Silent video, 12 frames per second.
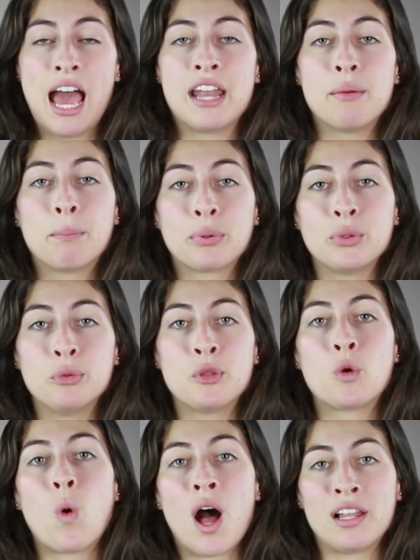and improve
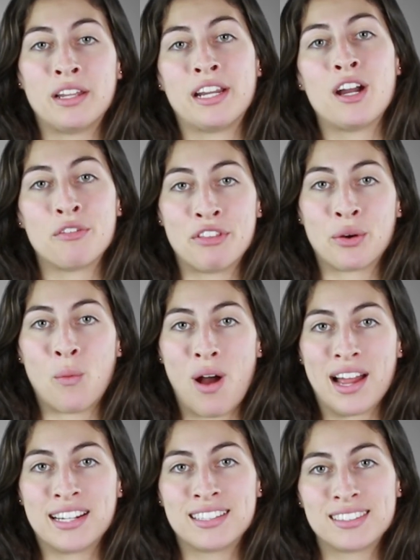the quality of their
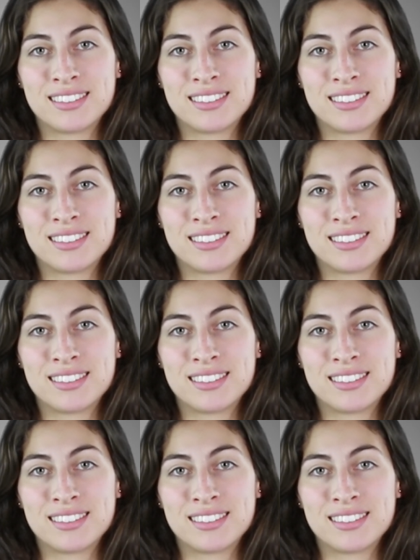wine.